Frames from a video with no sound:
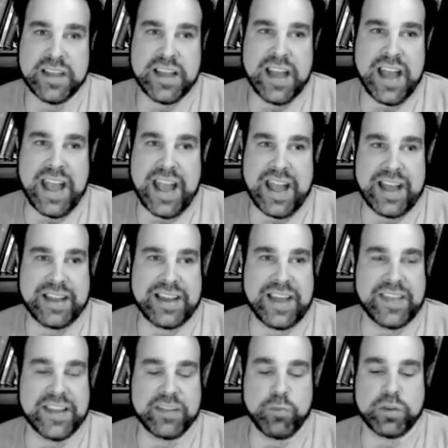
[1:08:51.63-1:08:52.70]
And I
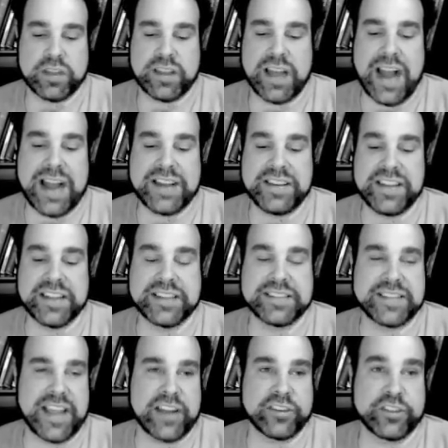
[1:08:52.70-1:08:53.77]
think one of the ideas
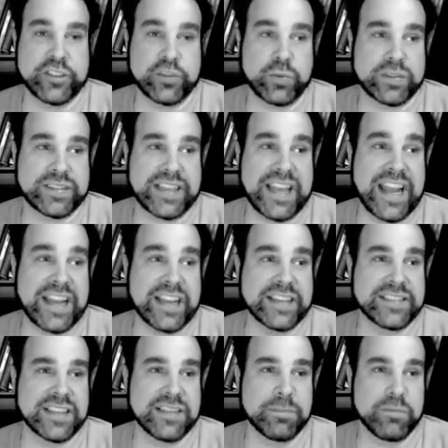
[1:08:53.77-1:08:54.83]
they introduced was
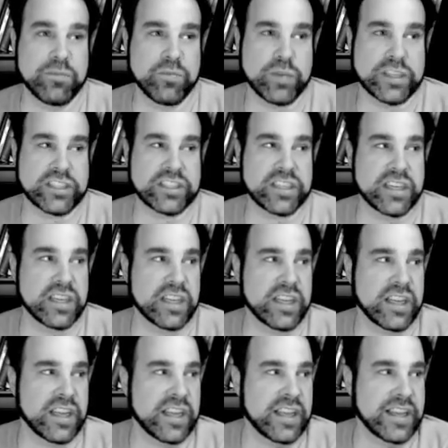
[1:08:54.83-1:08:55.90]
kinism, which
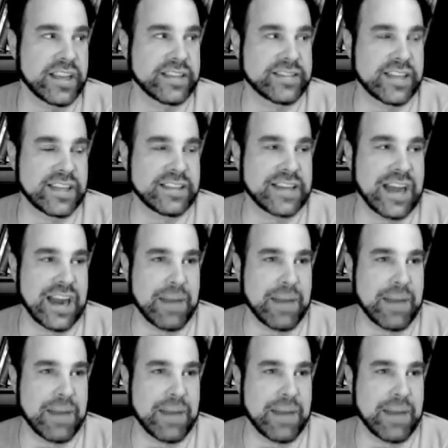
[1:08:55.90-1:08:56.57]
is the entire.